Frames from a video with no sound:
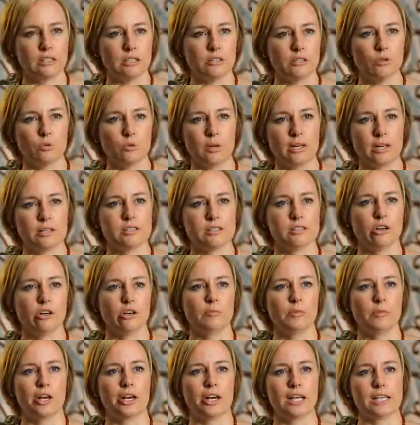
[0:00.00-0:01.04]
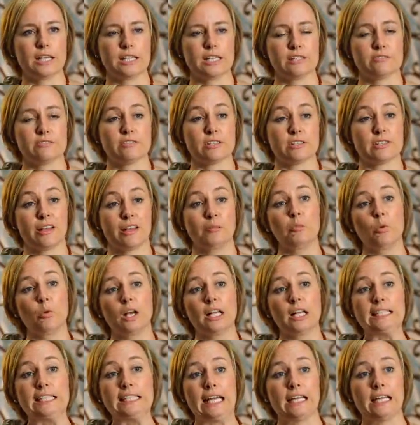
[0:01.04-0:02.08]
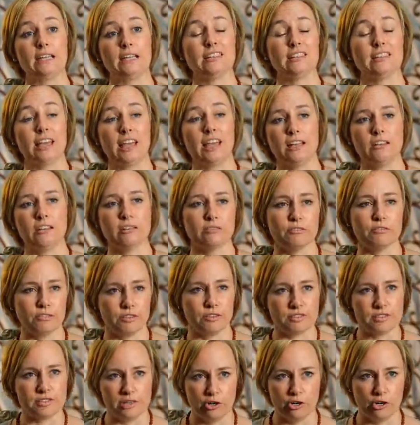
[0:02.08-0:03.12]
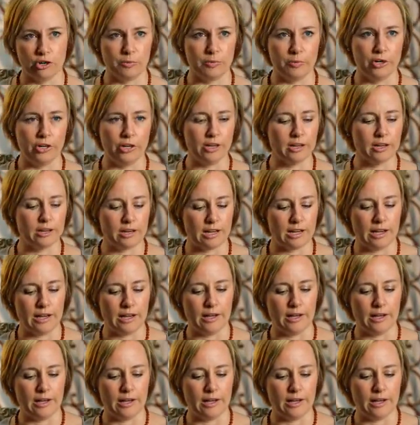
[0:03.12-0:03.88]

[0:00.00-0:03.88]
in your wedding ceremony is for someone at the end of the ceremony,